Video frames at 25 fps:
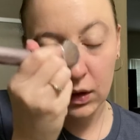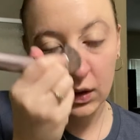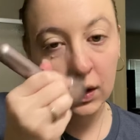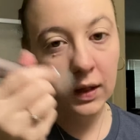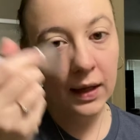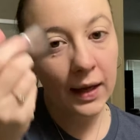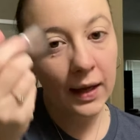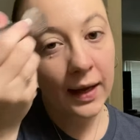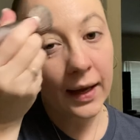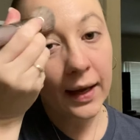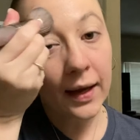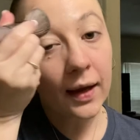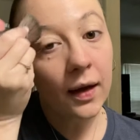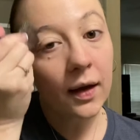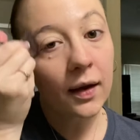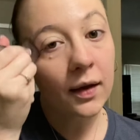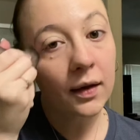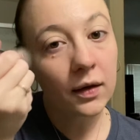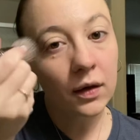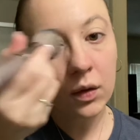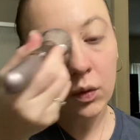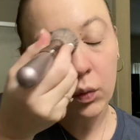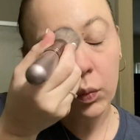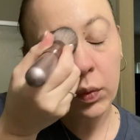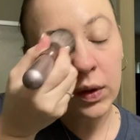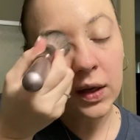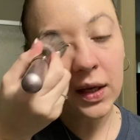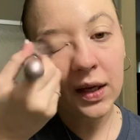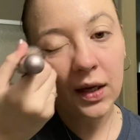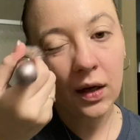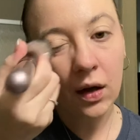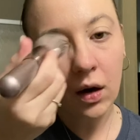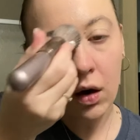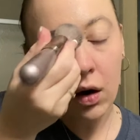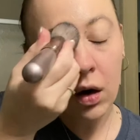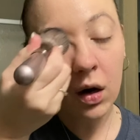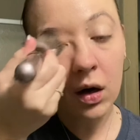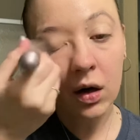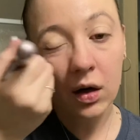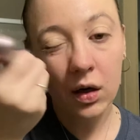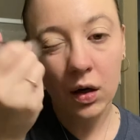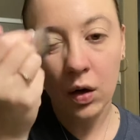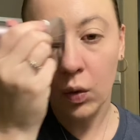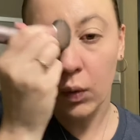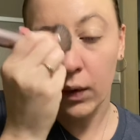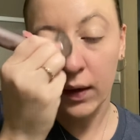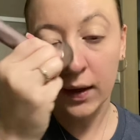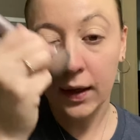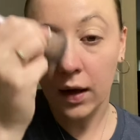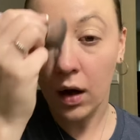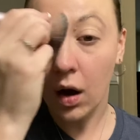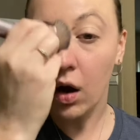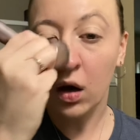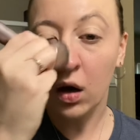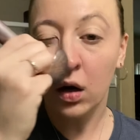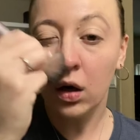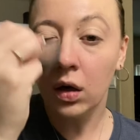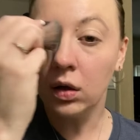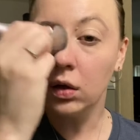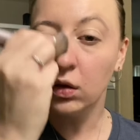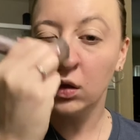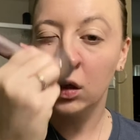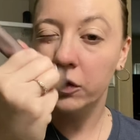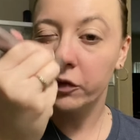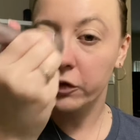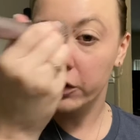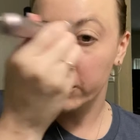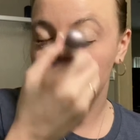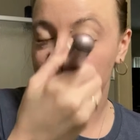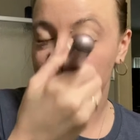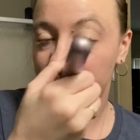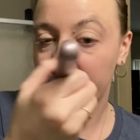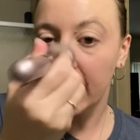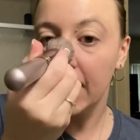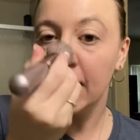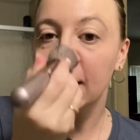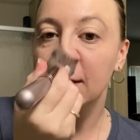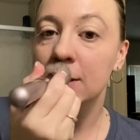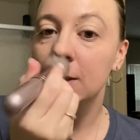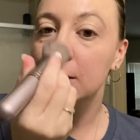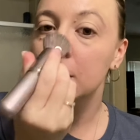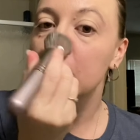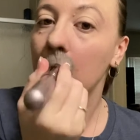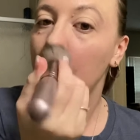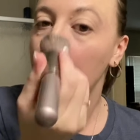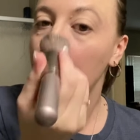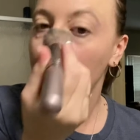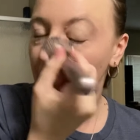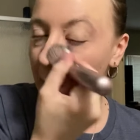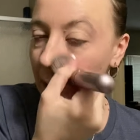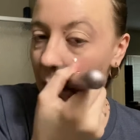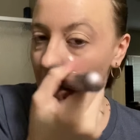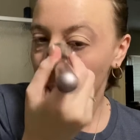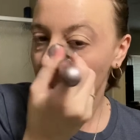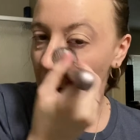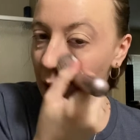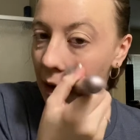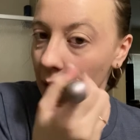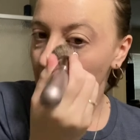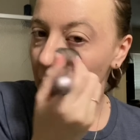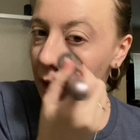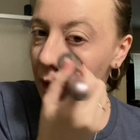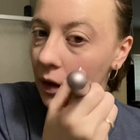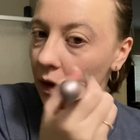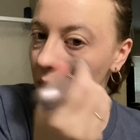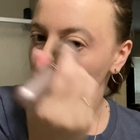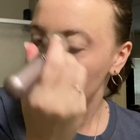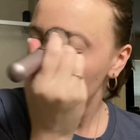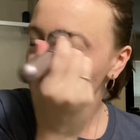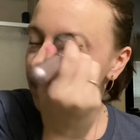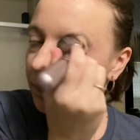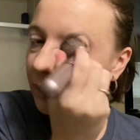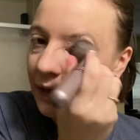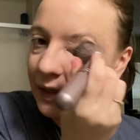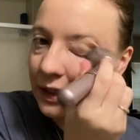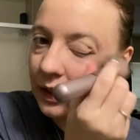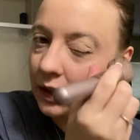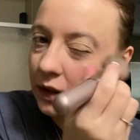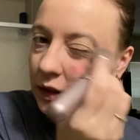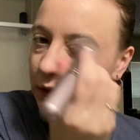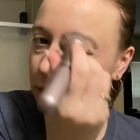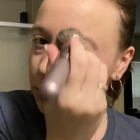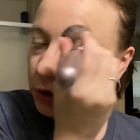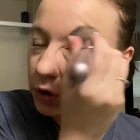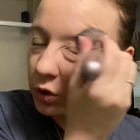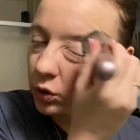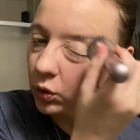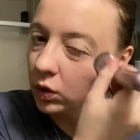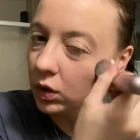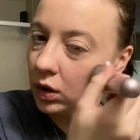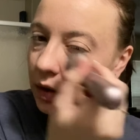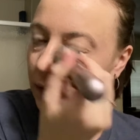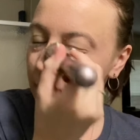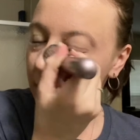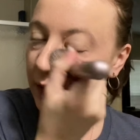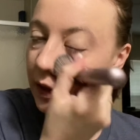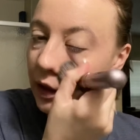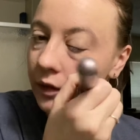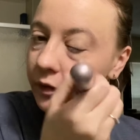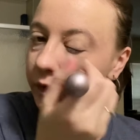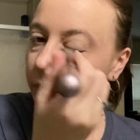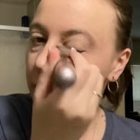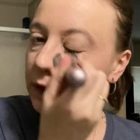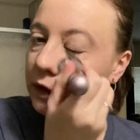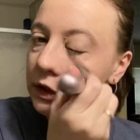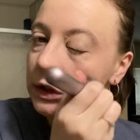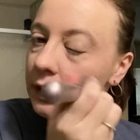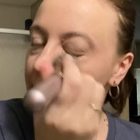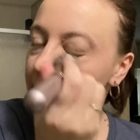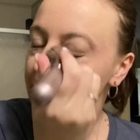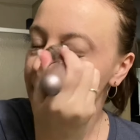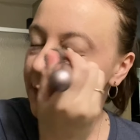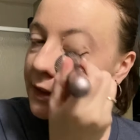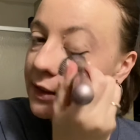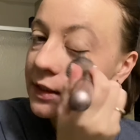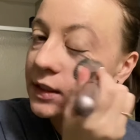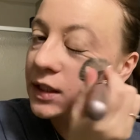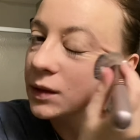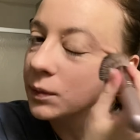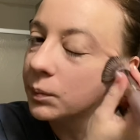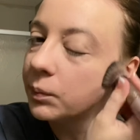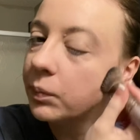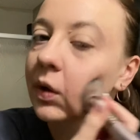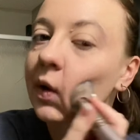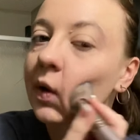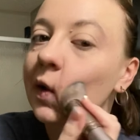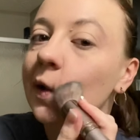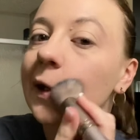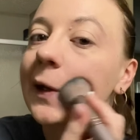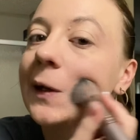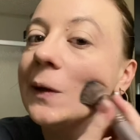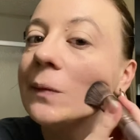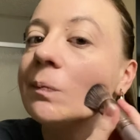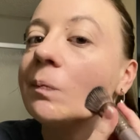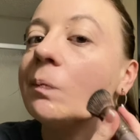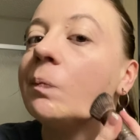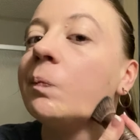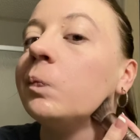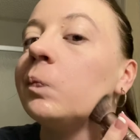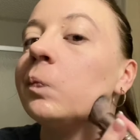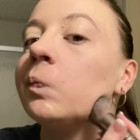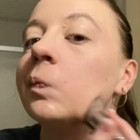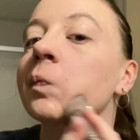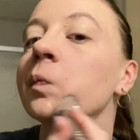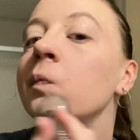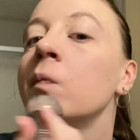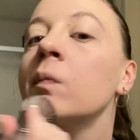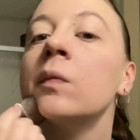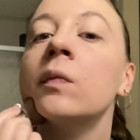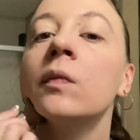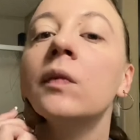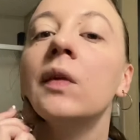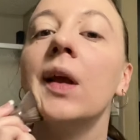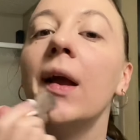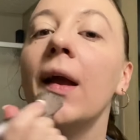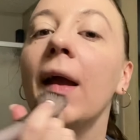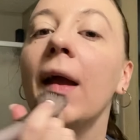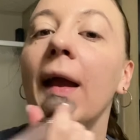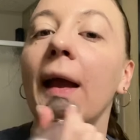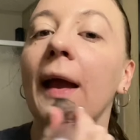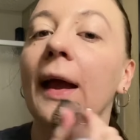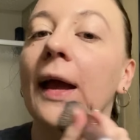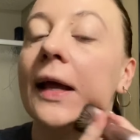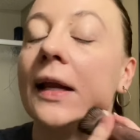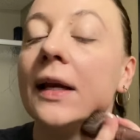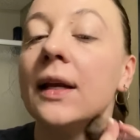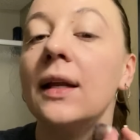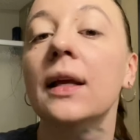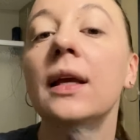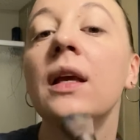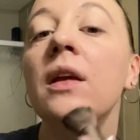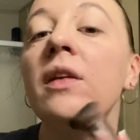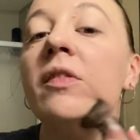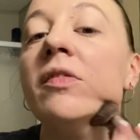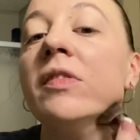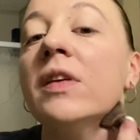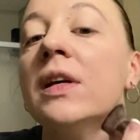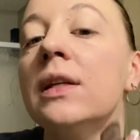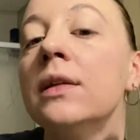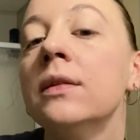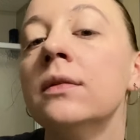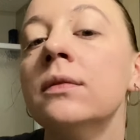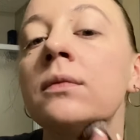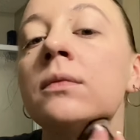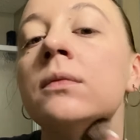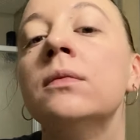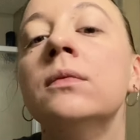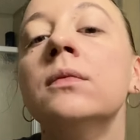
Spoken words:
And we are going all over the face, making sure coverage is complete and even.